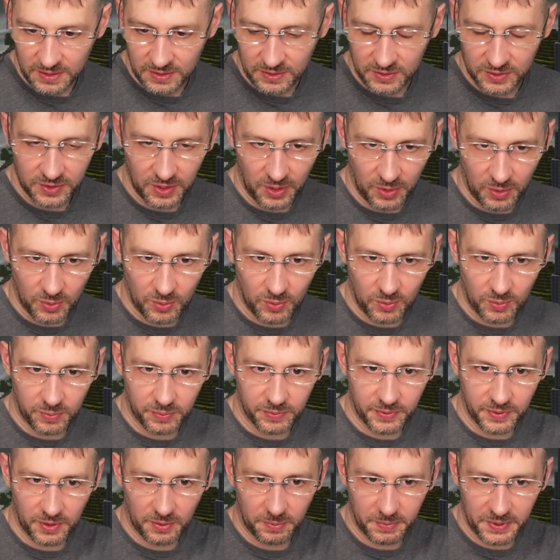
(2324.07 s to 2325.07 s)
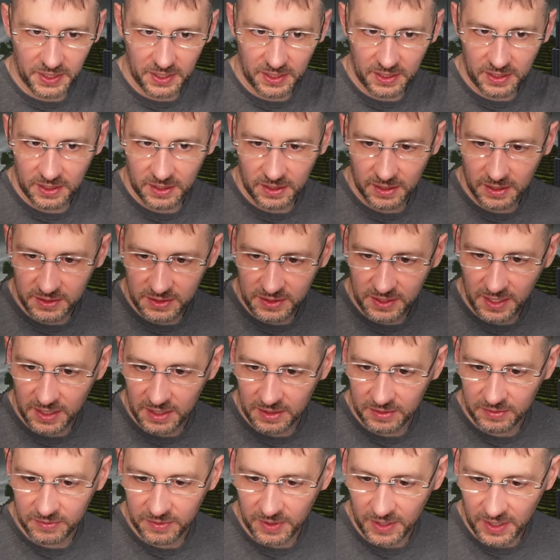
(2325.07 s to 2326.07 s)
So there'll be a set
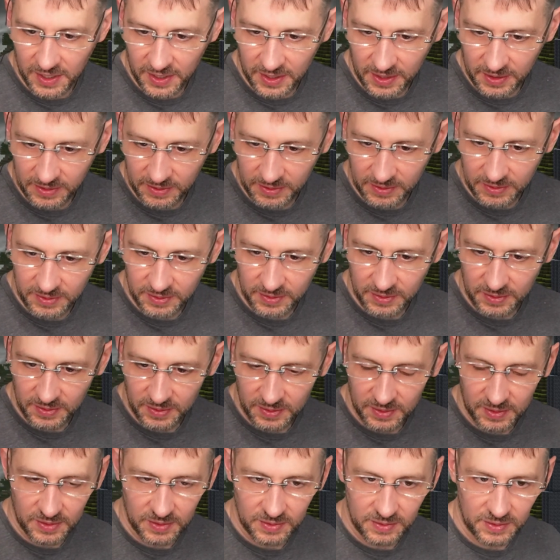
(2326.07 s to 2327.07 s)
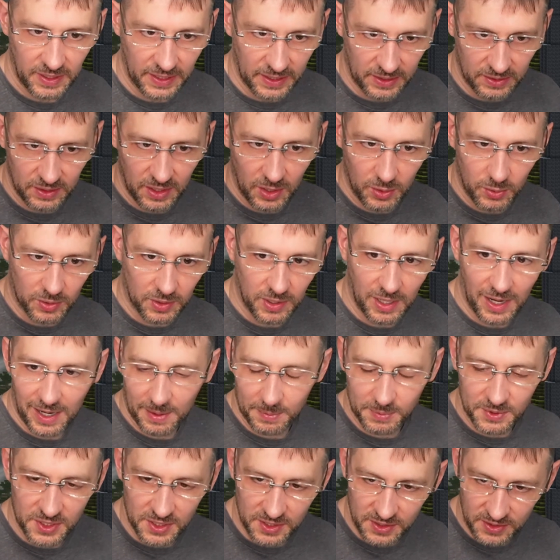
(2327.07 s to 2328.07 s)
of like lower
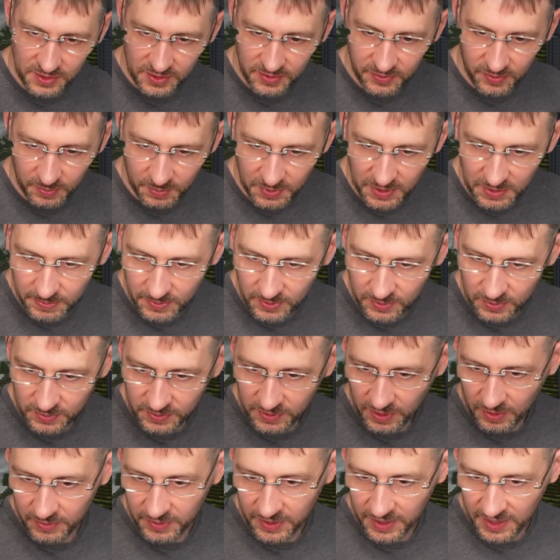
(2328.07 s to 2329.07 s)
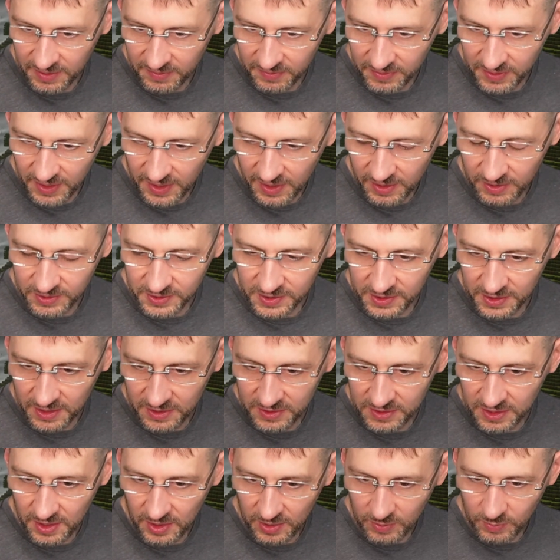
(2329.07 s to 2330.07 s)
options for people who don't have the
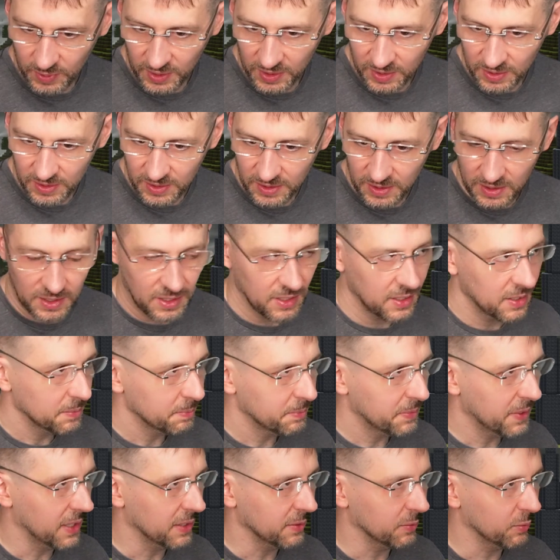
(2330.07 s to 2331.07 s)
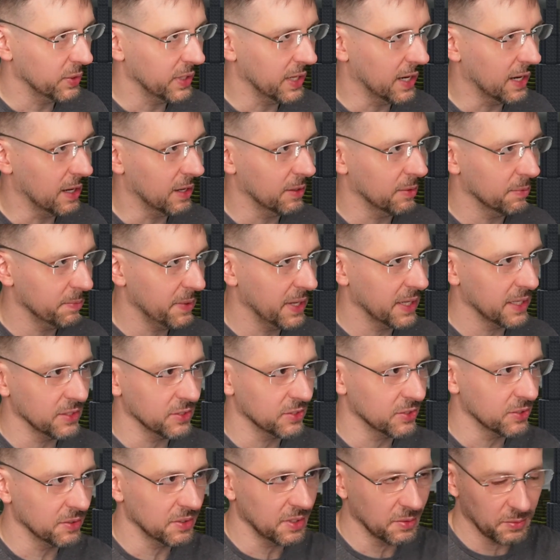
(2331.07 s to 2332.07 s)
RTX hardware. But we are making
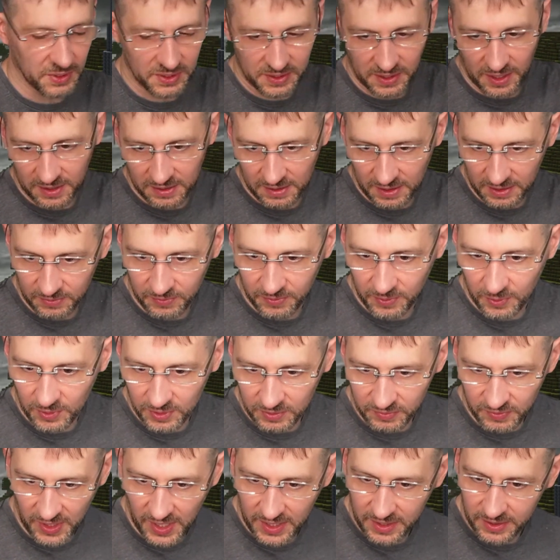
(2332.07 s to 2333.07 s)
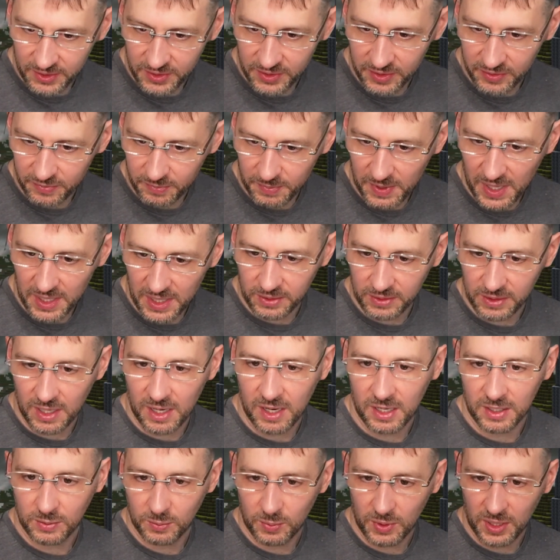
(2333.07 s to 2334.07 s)
sure that we take like full advantage of modern
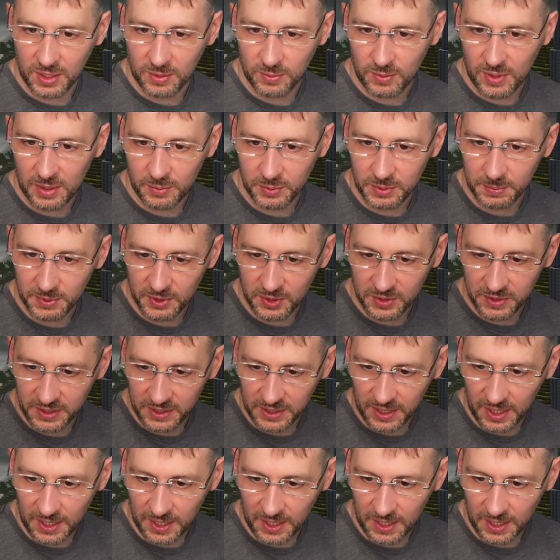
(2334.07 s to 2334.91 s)
hardware while we build the